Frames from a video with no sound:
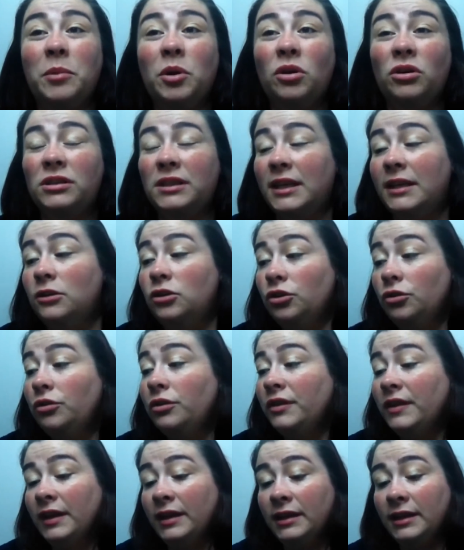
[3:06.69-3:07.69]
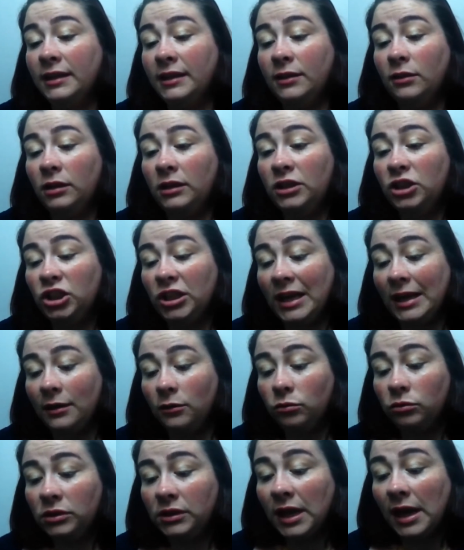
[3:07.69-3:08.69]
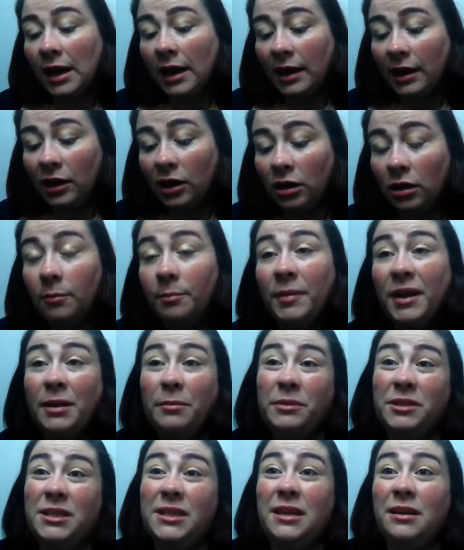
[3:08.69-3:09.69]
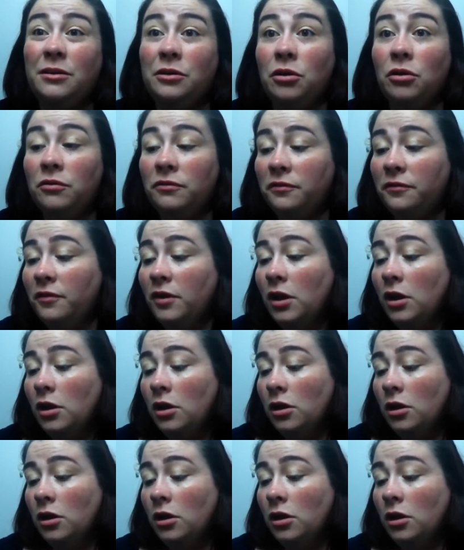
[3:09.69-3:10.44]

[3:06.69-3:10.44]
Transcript: because I do think that these shadows are pigmented enough.